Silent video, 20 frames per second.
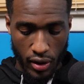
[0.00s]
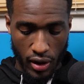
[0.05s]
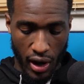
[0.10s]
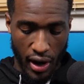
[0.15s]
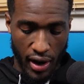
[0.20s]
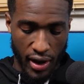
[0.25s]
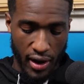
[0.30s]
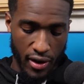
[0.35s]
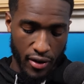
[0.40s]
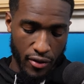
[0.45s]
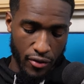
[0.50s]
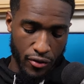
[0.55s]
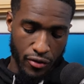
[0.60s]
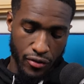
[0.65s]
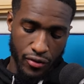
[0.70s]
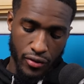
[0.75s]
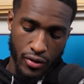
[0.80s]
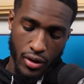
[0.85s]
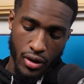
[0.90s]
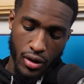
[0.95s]
I
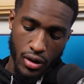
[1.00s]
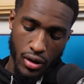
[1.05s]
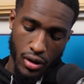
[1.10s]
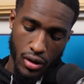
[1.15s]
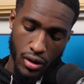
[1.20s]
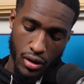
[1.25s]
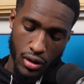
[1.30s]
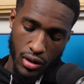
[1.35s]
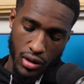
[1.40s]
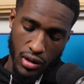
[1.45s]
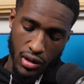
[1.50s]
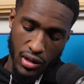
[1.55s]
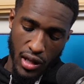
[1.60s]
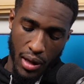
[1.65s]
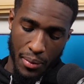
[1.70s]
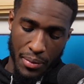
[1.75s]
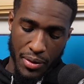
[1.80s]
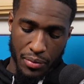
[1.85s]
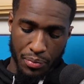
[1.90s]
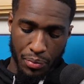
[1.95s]
have
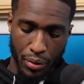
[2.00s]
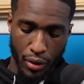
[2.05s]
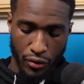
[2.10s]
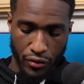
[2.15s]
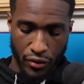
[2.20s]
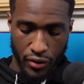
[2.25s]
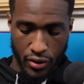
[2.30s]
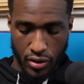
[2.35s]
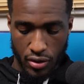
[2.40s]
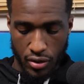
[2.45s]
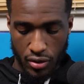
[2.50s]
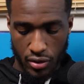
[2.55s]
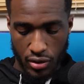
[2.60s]
lemon perfect